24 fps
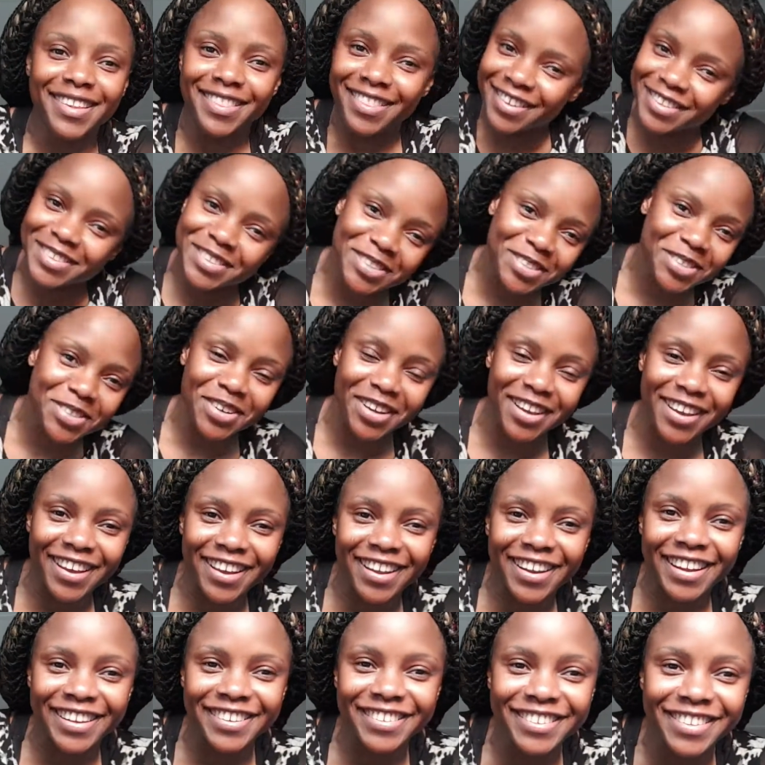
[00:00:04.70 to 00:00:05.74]
This is your
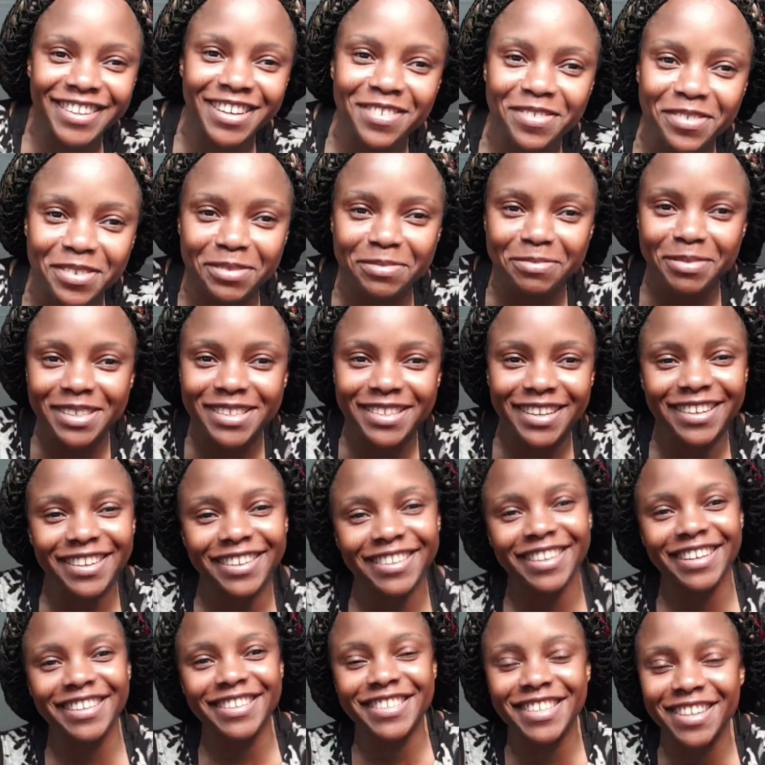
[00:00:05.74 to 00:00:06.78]
girl Anita from Miss
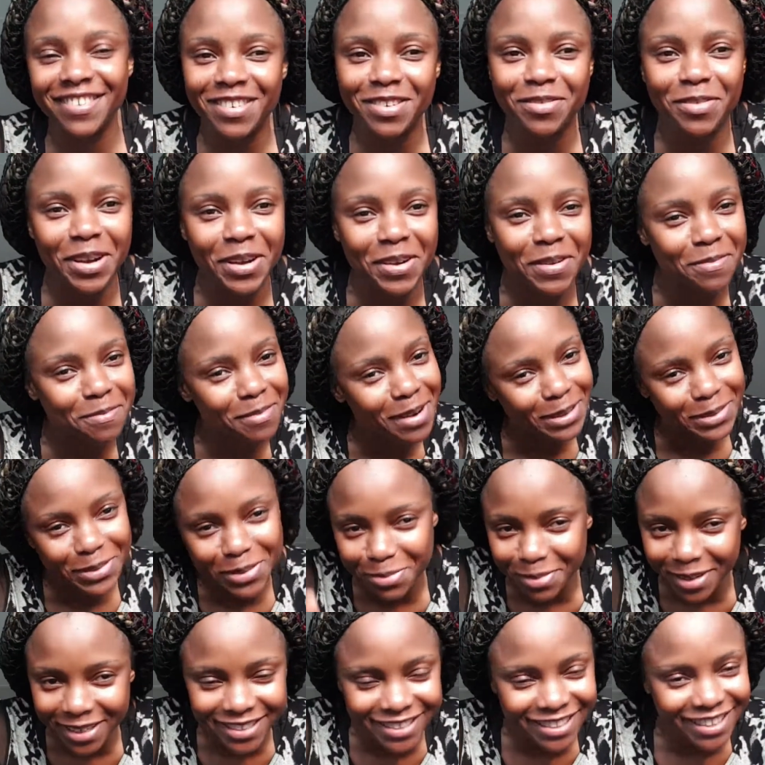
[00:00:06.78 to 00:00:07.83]
Anita TV. Welcome back to
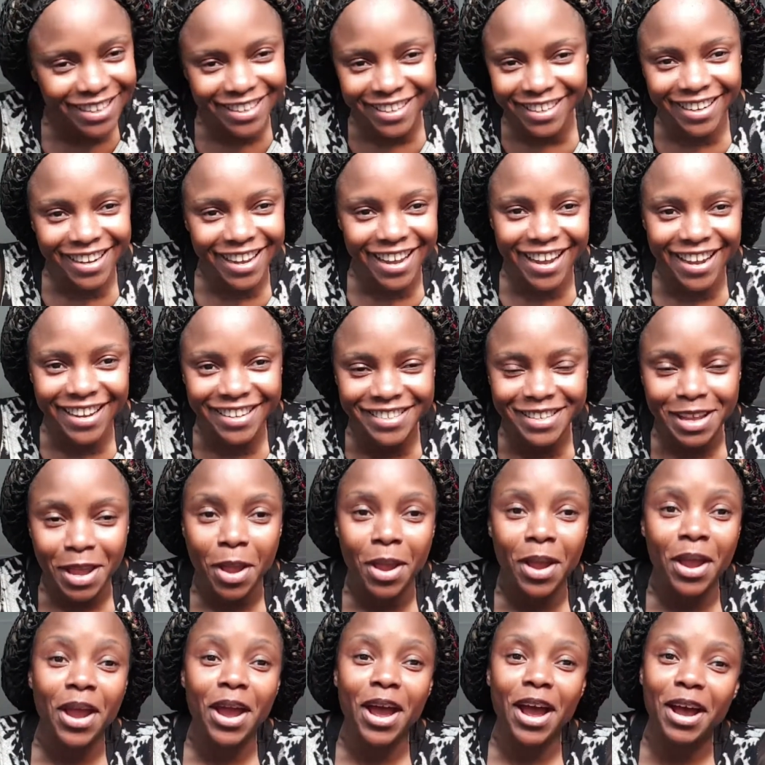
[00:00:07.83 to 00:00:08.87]
my channel, guys.
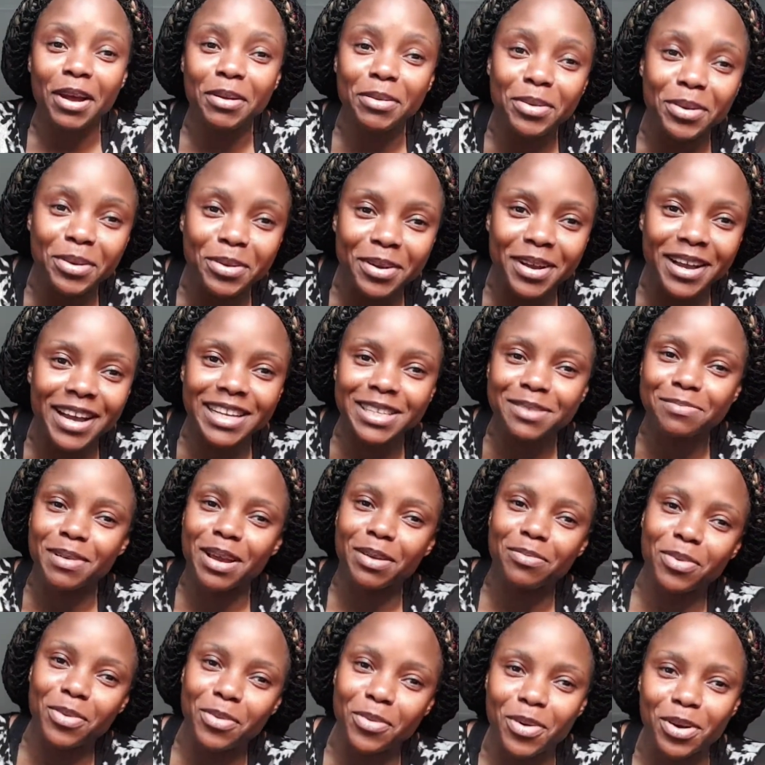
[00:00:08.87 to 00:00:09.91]
I know you guys might
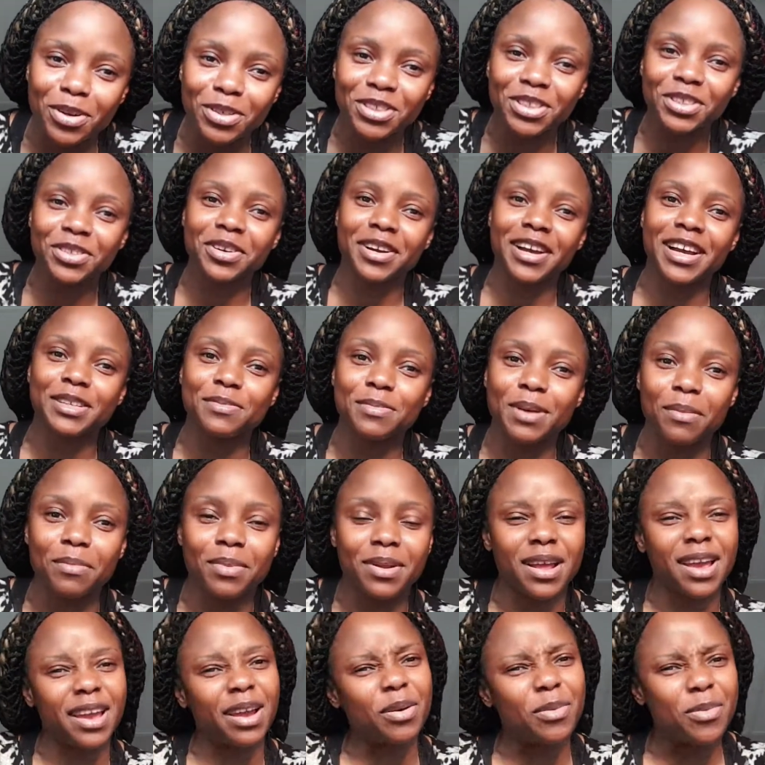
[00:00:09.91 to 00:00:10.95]
be wondering, you guys might be
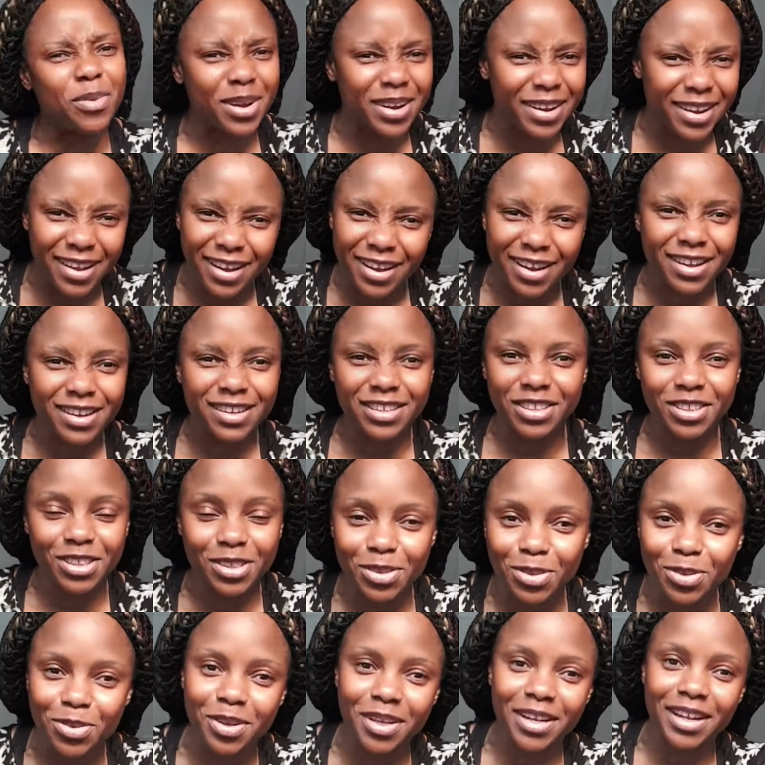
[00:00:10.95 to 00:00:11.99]
like, what the hell is she
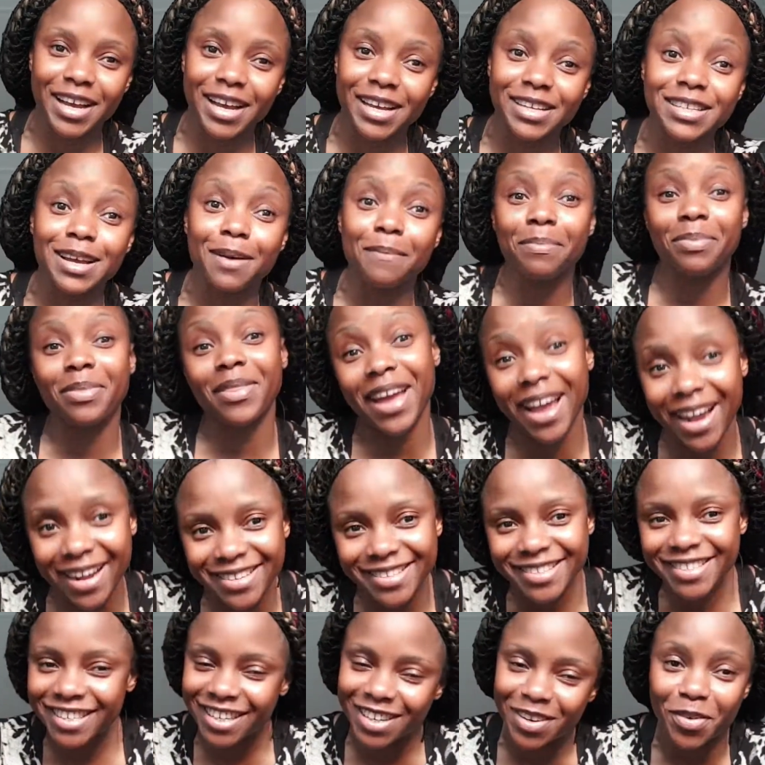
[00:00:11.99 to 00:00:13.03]
doing? Guys, I'm
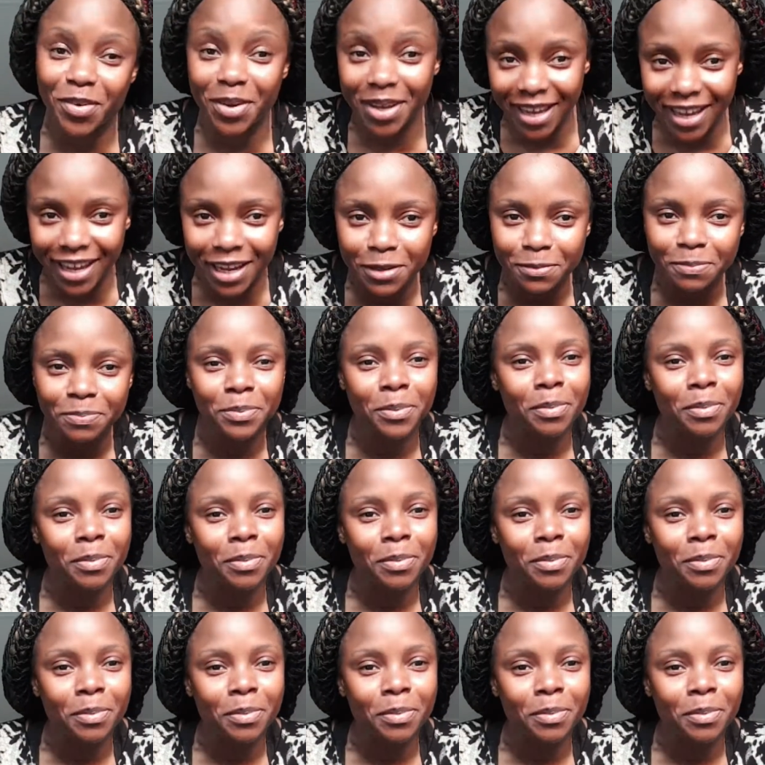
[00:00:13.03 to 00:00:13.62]
dancing, okay?